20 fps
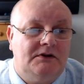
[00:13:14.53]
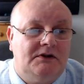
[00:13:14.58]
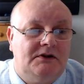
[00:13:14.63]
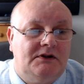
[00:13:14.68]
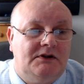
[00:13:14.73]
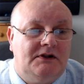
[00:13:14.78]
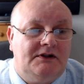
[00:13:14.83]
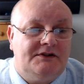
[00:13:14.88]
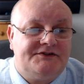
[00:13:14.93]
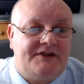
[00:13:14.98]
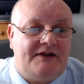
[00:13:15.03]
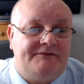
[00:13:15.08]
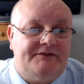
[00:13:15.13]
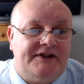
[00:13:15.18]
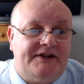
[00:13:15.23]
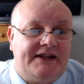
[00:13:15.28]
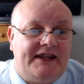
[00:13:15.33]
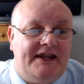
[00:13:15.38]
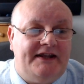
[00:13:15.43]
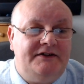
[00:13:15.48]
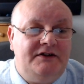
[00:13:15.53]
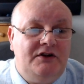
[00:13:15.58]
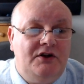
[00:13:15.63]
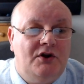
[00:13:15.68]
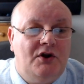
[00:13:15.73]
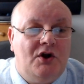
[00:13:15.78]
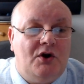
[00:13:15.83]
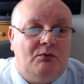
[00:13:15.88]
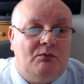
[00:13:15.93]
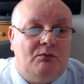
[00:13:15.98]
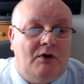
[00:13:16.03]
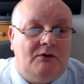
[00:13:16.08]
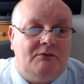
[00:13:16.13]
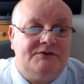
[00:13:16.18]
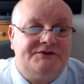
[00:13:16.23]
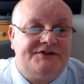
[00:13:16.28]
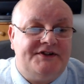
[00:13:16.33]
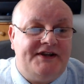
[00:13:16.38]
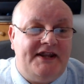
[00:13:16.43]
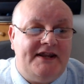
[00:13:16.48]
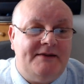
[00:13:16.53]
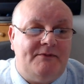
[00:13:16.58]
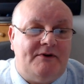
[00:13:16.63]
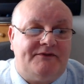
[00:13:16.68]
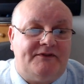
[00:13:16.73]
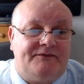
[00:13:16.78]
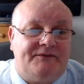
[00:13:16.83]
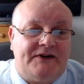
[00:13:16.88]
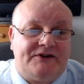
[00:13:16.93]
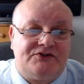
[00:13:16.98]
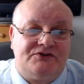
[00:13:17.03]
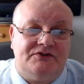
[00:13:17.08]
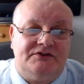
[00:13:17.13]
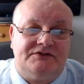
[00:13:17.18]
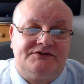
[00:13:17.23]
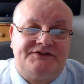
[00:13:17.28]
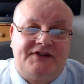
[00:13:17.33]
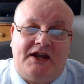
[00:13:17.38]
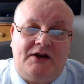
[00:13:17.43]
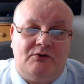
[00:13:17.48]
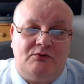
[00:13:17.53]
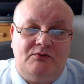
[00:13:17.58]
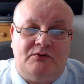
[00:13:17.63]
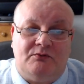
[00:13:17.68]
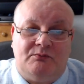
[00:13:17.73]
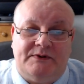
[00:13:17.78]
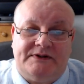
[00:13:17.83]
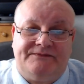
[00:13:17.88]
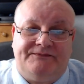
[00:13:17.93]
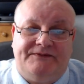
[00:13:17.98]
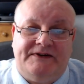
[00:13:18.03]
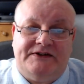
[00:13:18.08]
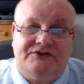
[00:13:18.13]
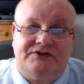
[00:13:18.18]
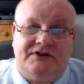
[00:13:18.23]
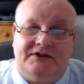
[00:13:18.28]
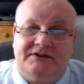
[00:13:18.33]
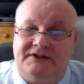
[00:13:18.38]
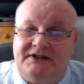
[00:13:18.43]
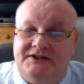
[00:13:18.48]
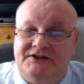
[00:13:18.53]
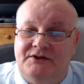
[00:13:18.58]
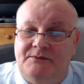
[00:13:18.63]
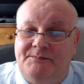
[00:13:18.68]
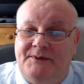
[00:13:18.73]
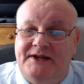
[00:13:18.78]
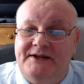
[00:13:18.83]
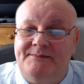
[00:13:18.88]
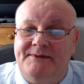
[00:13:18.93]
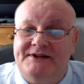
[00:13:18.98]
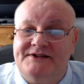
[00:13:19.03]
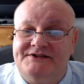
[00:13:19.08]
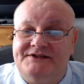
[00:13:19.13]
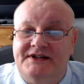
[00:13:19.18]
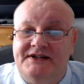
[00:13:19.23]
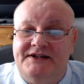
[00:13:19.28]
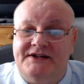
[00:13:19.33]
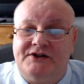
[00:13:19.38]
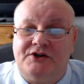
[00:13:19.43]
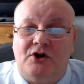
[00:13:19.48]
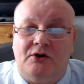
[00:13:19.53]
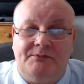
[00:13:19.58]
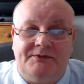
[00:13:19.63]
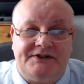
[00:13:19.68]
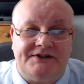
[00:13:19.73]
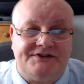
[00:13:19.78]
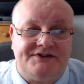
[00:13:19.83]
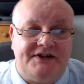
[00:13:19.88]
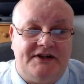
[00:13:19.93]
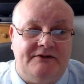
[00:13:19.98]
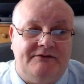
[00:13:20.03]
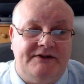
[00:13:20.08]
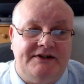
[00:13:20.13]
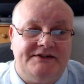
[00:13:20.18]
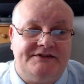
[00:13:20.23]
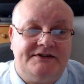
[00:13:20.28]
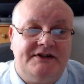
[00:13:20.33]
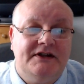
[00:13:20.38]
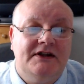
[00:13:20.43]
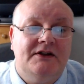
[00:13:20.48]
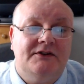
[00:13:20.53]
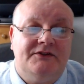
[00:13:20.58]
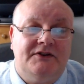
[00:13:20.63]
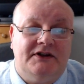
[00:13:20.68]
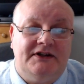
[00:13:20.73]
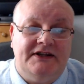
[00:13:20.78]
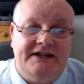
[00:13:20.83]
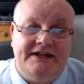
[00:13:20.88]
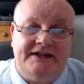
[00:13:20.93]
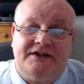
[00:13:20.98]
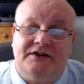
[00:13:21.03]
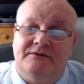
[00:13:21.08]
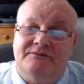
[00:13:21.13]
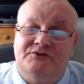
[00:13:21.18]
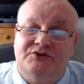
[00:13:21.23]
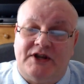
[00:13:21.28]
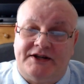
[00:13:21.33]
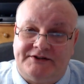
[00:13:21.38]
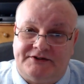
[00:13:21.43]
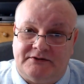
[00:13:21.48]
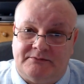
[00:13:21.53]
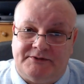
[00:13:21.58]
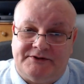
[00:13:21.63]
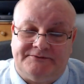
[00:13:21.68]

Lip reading: 7 again. What was the name of the fictional town which featured in the BBC comedy series The League of Gentlemen?